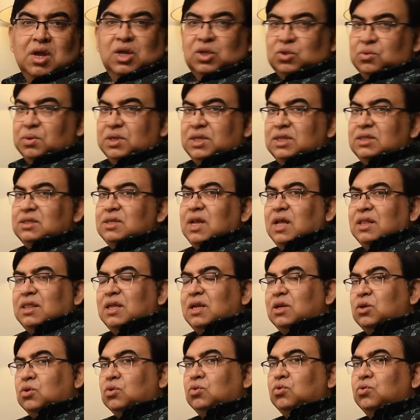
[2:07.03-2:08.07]
So it is
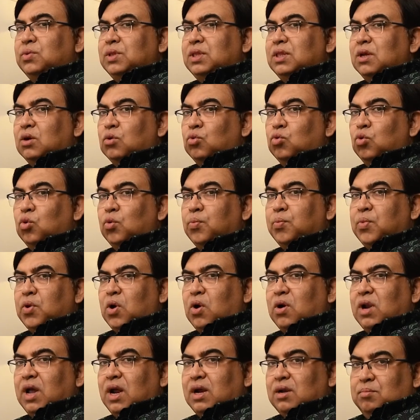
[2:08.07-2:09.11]
nothing to do with the core
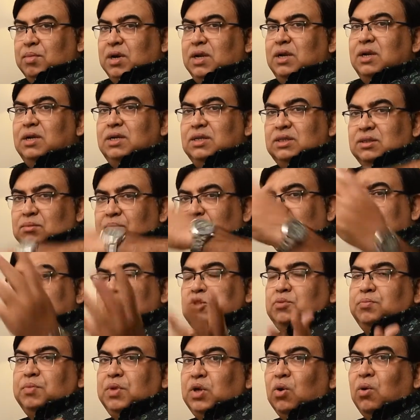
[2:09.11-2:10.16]
product but it is
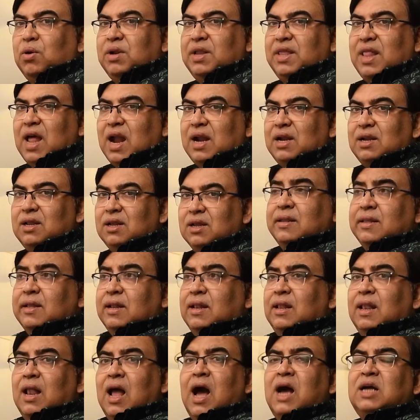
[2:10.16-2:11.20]
much beyond that. The
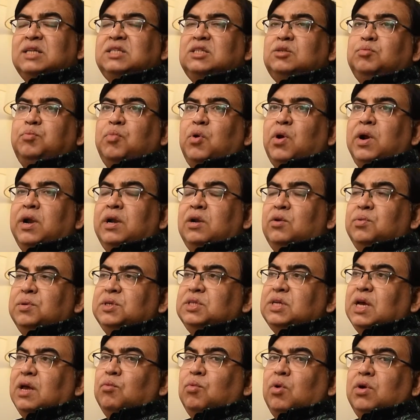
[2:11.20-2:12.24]
last point
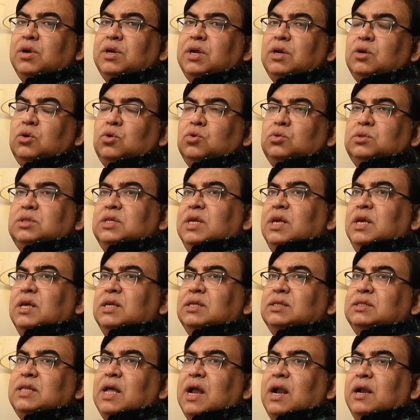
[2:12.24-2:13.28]
which I wanted to say
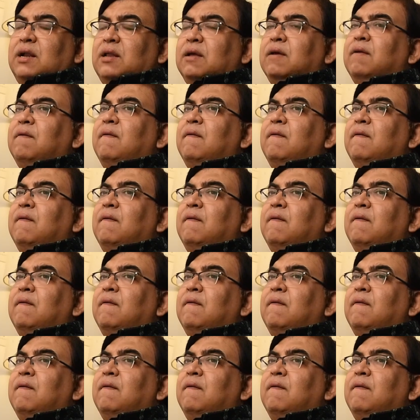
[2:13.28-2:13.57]
is that